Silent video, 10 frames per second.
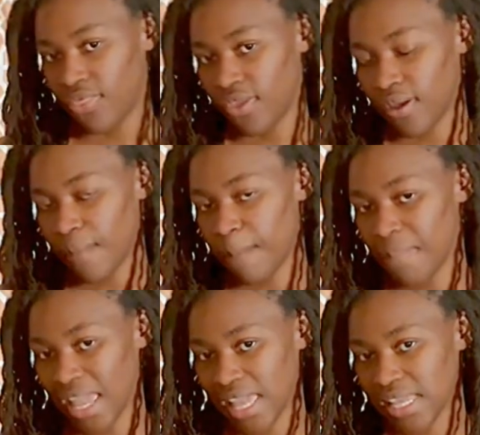the
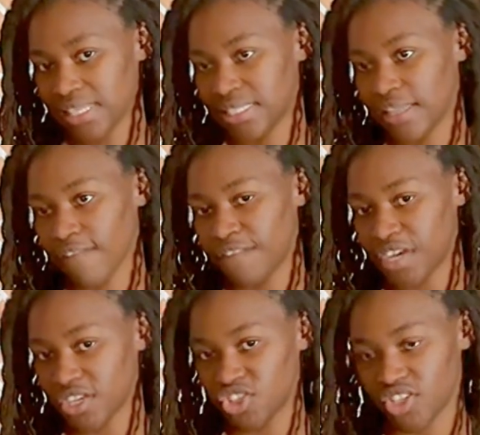amazing
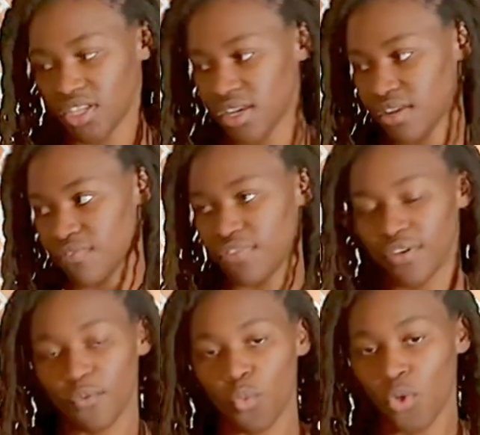function of
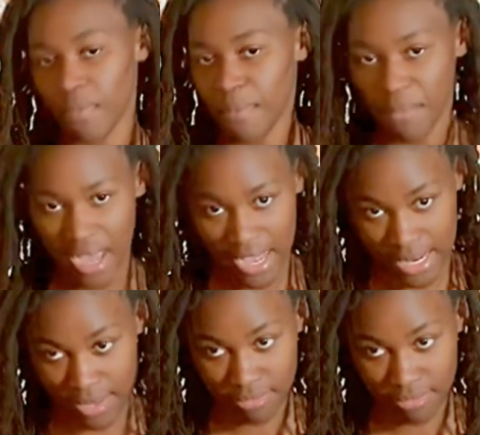the woman body